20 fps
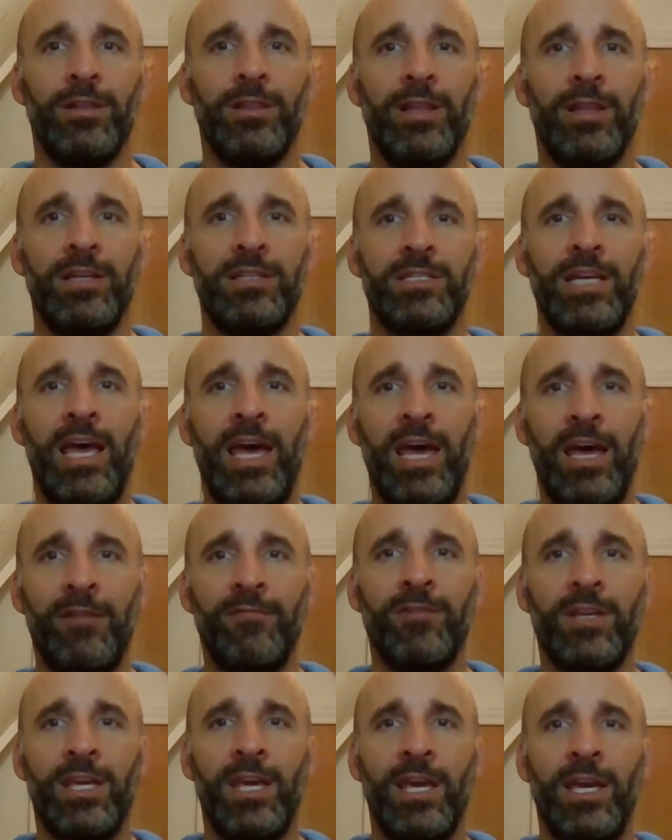Let's
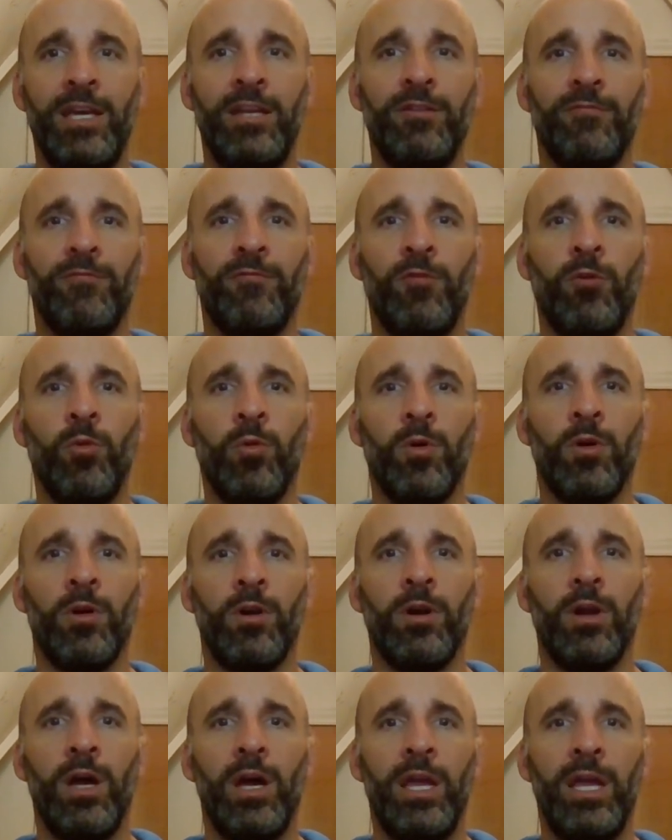advocate
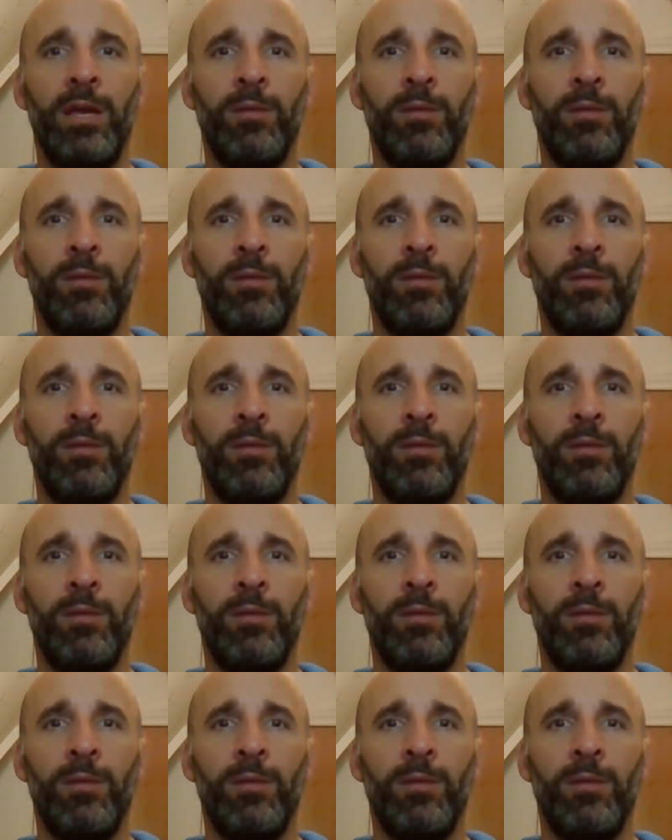for